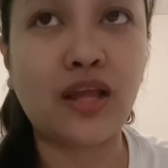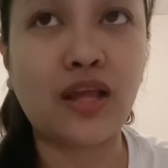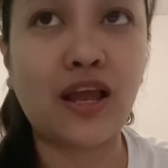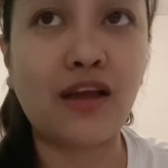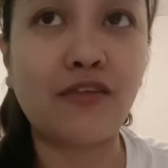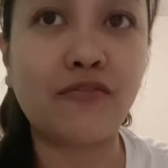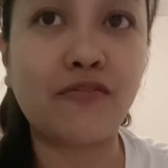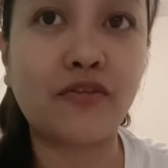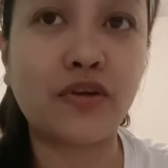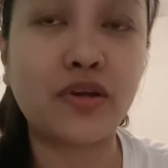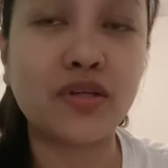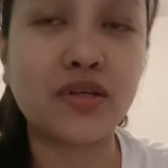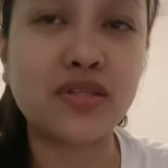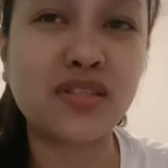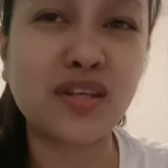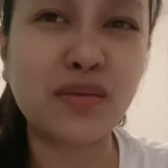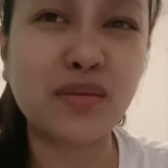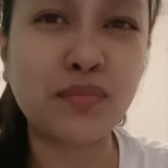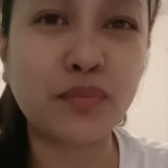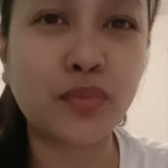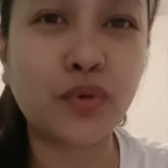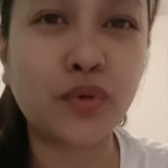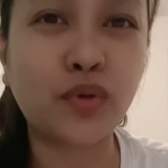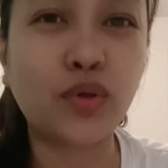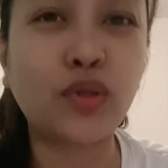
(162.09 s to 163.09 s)
Like for
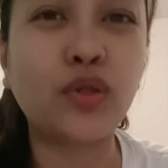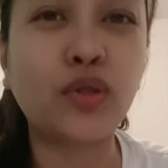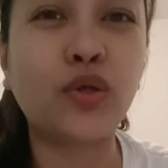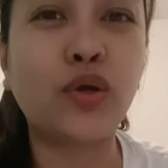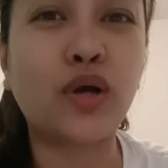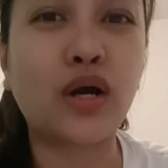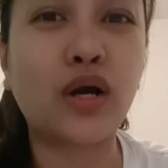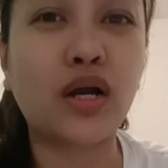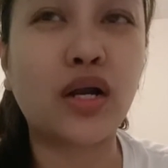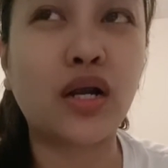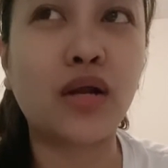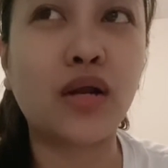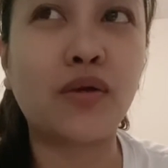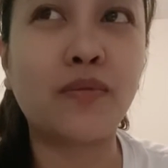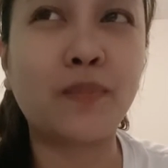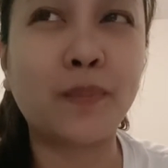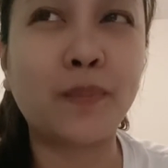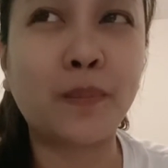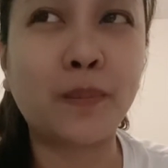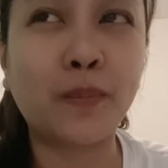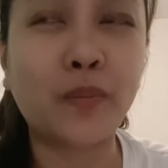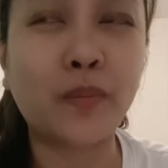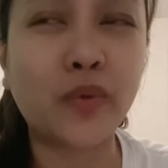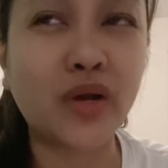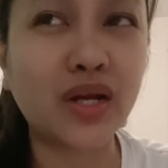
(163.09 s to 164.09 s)
example, you
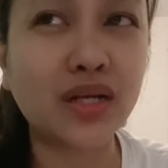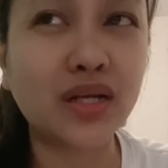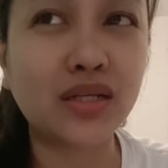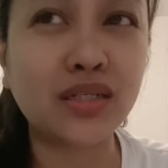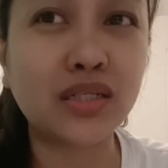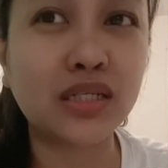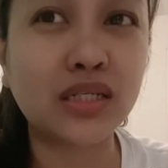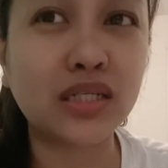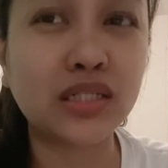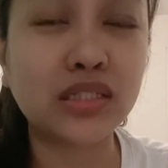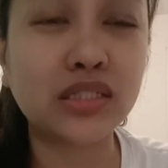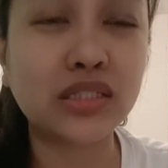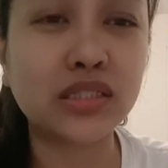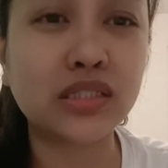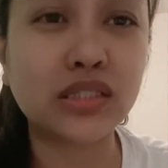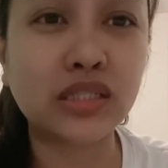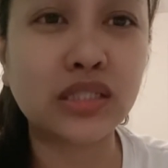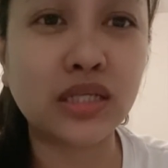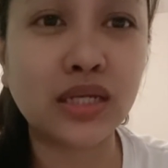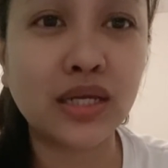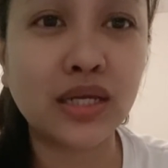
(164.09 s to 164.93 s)
are pregnant